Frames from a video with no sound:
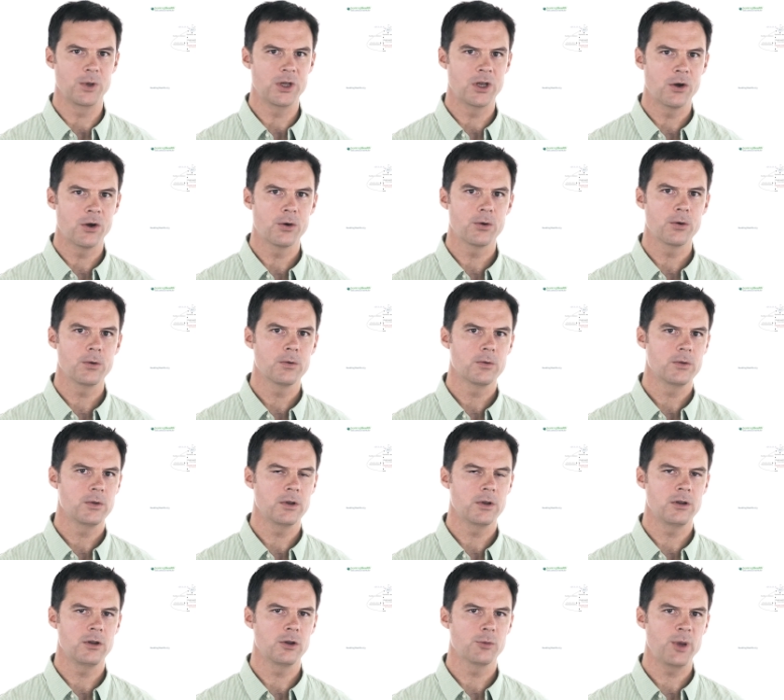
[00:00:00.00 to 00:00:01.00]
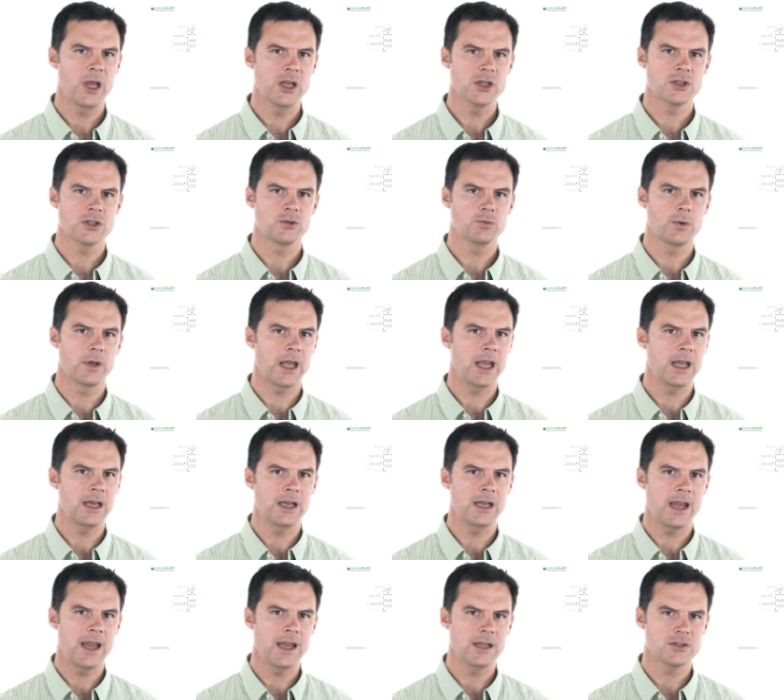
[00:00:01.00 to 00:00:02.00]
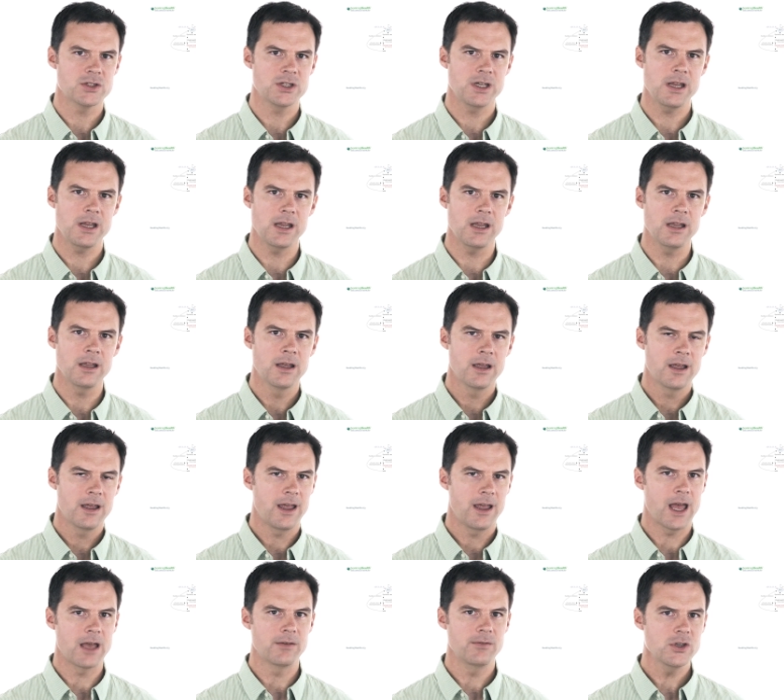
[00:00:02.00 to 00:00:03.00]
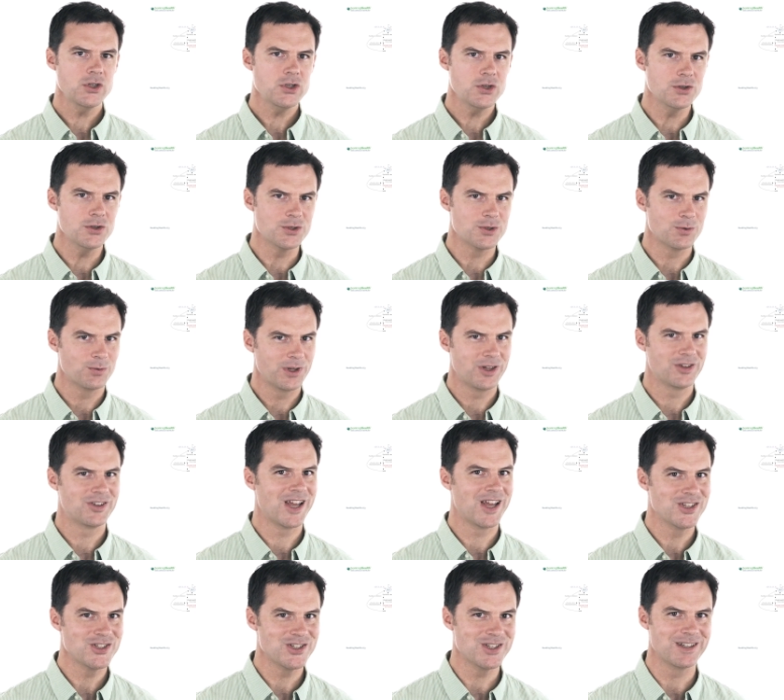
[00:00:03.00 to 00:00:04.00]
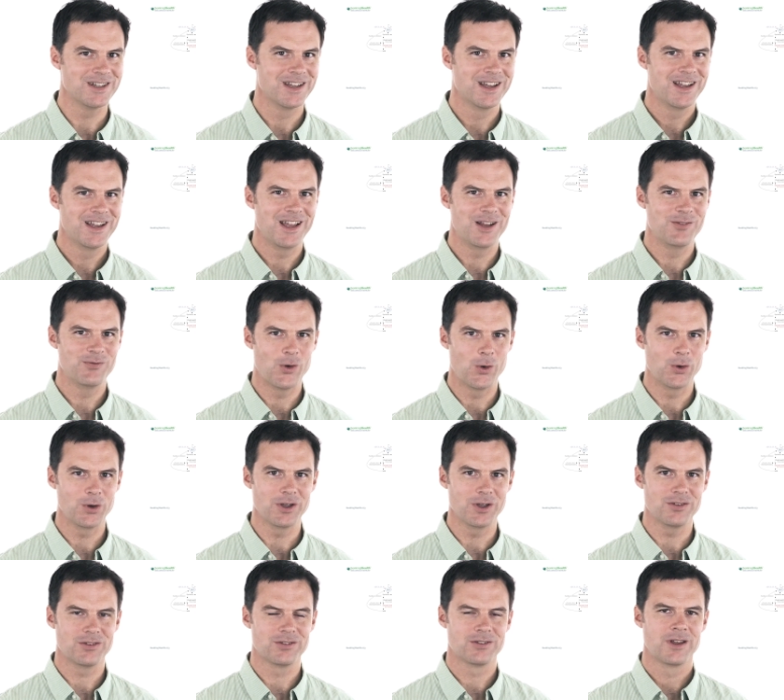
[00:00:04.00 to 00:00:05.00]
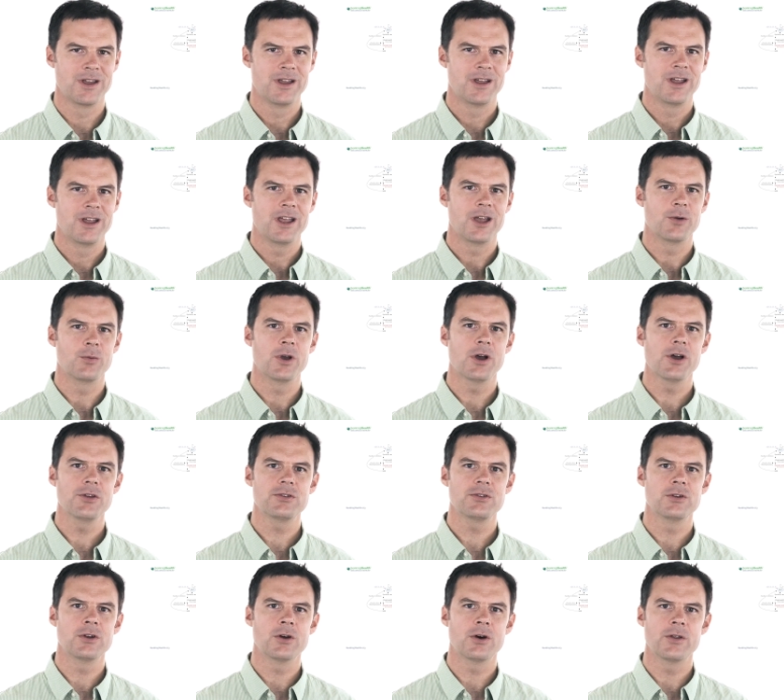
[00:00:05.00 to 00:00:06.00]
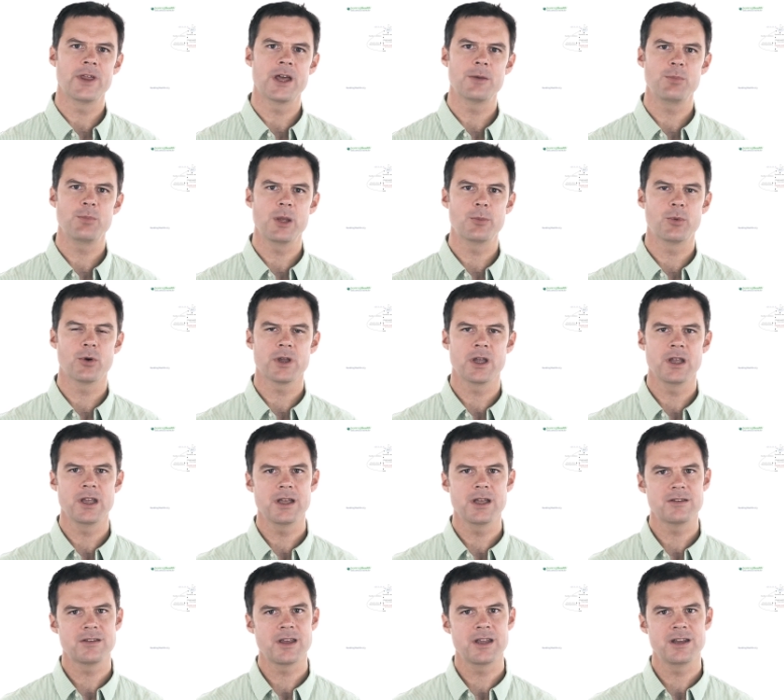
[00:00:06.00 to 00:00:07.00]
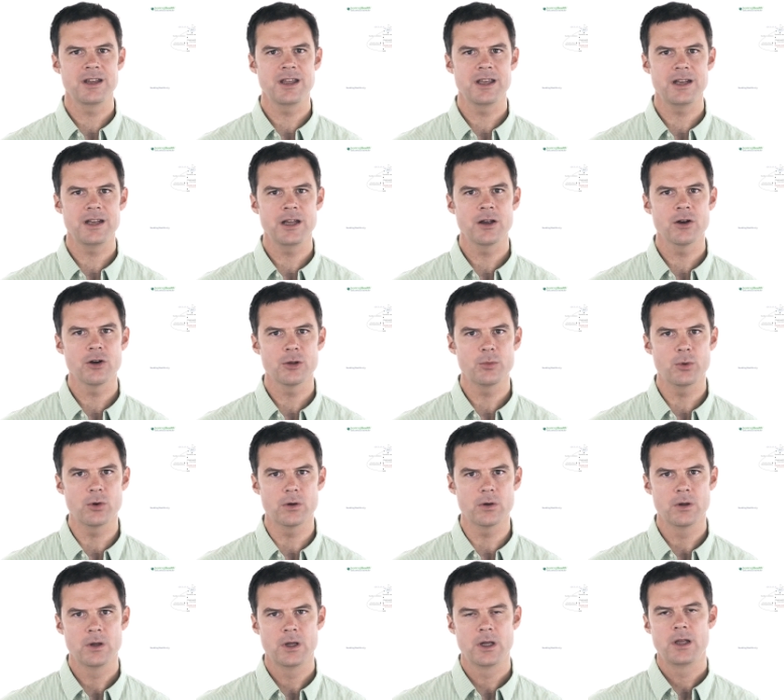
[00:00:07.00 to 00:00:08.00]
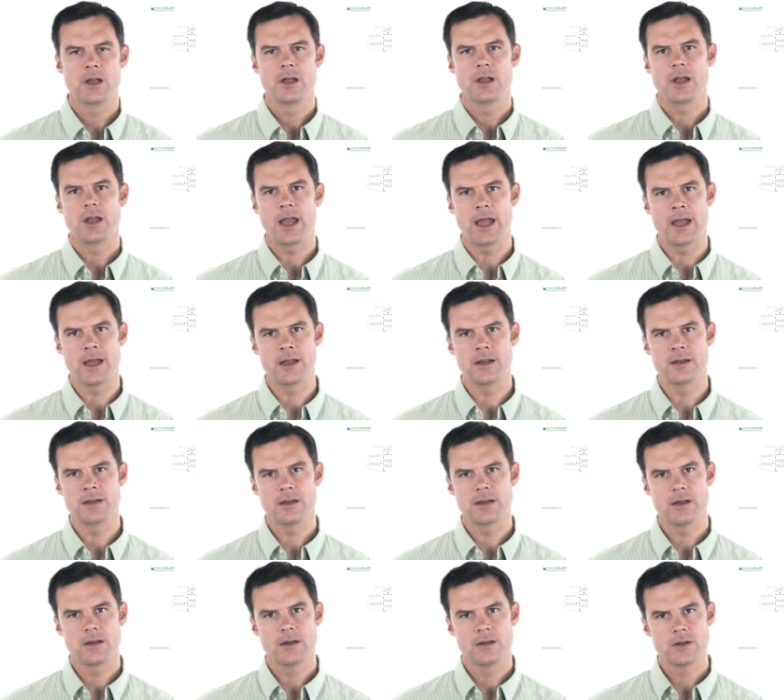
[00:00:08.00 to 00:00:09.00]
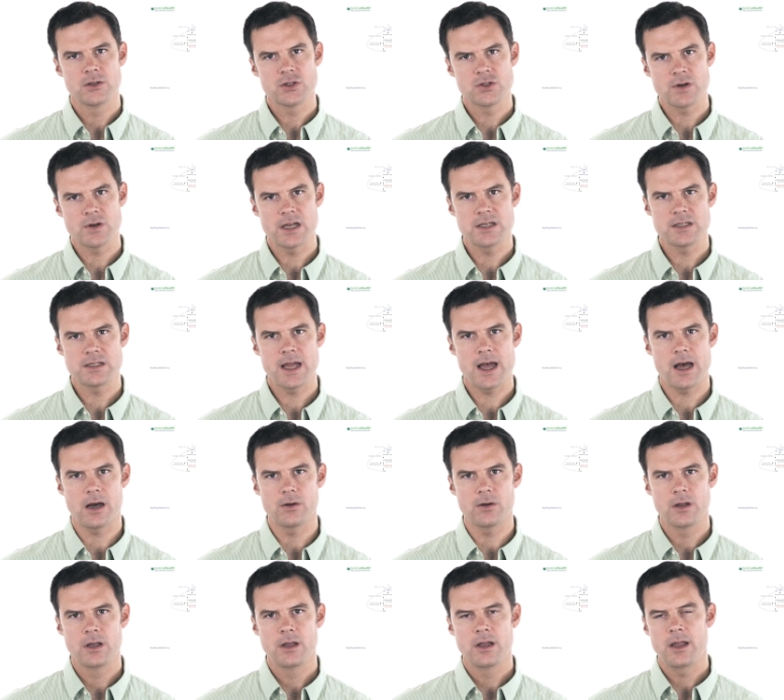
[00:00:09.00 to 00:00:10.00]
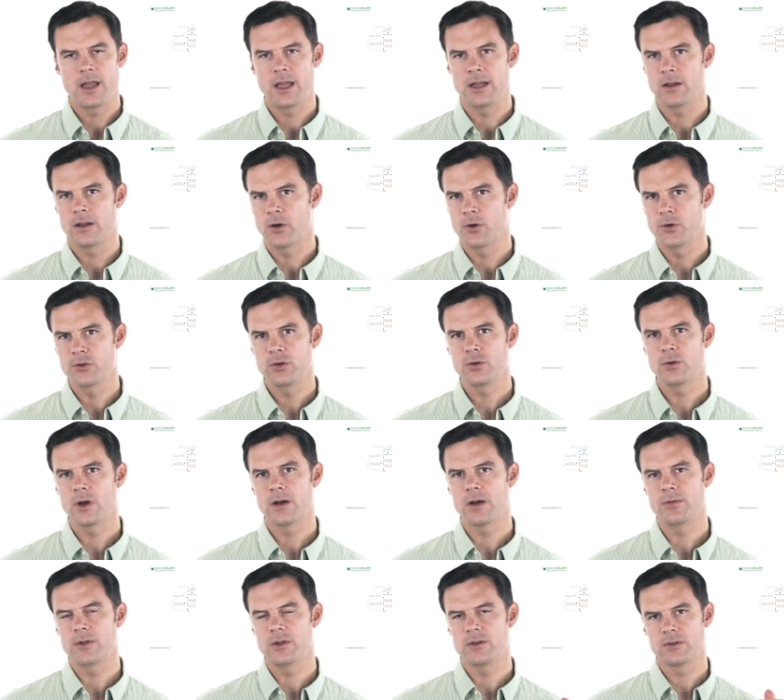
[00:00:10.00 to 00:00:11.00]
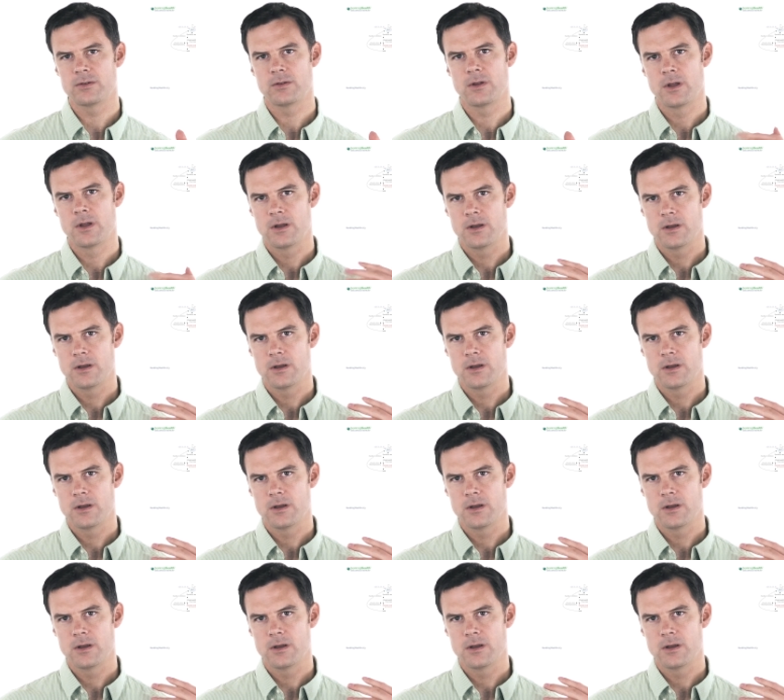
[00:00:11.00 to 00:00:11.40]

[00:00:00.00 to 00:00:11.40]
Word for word: we know your patients with ADHD have issues with attention and focus. And we also know that people can get, tend to get irritable and stressed out. And those who have this